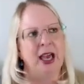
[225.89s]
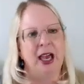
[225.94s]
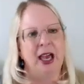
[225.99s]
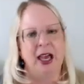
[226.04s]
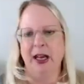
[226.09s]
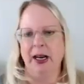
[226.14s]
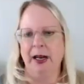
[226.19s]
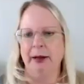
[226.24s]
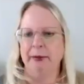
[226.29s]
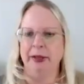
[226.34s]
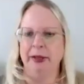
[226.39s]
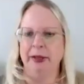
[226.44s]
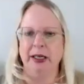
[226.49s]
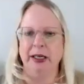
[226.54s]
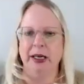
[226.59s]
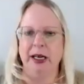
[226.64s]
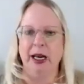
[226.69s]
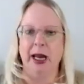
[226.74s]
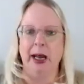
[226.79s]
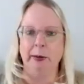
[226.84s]
And I'm like,
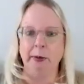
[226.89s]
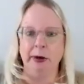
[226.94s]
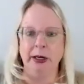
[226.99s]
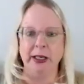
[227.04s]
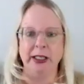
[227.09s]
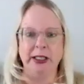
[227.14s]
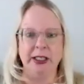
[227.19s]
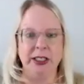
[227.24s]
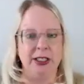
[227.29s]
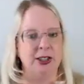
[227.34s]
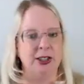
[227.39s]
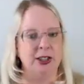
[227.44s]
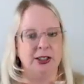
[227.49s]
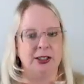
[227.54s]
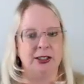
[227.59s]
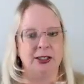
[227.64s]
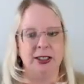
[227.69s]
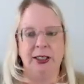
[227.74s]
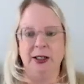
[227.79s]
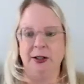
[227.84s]
I want to teach
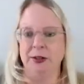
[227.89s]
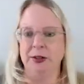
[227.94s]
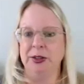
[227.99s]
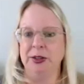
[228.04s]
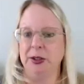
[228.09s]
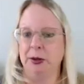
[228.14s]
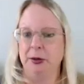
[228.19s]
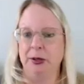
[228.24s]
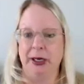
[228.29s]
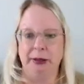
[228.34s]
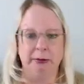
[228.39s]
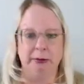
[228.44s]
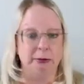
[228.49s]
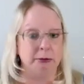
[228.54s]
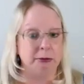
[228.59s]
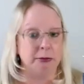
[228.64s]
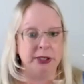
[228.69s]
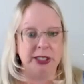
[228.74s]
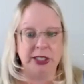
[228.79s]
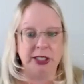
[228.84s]
Excel. So I
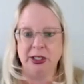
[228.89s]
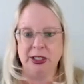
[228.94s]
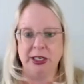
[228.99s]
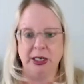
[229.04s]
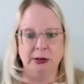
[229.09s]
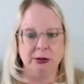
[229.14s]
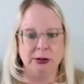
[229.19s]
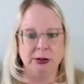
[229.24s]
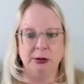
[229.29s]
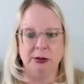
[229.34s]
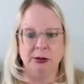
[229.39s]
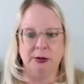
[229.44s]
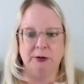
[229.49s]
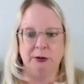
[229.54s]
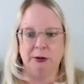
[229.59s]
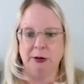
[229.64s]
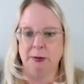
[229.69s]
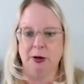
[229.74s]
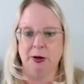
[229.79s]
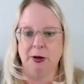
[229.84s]
reached out to a
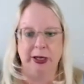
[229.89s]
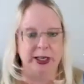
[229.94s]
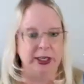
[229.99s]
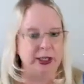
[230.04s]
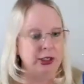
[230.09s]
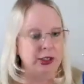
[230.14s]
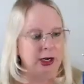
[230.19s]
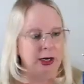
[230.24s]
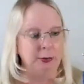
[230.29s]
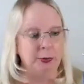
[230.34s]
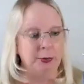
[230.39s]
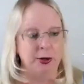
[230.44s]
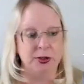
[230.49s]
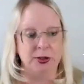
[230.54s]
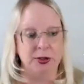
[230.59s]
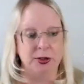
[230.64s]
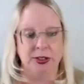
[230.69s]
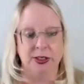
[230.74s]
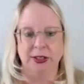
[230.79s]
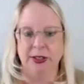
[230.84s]
former HR
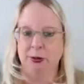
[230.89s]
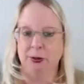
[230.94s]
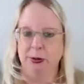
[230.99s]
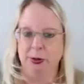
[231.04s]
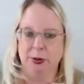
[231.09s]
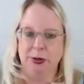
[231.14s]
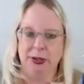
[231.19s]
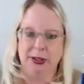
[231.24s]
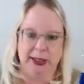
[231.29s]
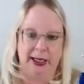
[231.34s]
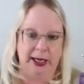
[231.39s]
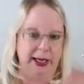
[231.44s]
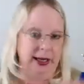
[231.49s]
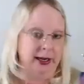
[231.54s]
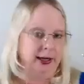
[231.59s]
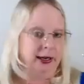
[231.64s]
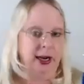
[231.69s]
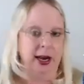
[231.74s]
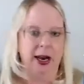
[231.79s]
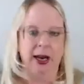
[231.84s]
person who was at
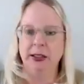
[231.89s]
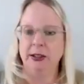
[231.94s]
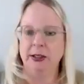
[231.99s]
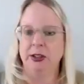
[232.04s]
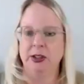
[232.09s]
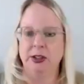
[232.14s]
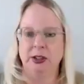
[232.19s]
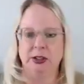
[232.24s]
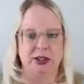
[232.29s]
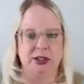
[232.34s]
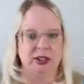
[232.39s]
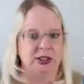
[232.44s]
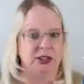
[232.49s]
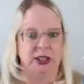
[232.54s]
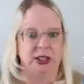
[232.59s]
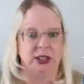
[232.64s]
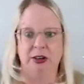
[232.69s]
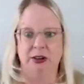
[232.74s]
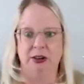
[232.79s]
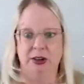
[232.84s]
a college and she's
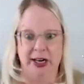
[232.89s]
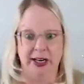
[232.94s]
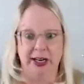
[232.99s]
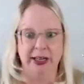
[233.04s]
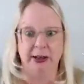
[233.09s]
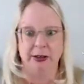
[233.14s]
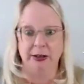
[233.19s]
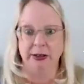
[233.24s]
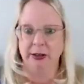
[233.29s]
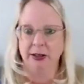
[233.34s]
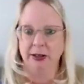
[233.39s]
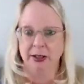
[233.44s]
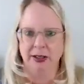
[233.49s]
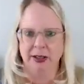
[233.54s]
like, you're hired.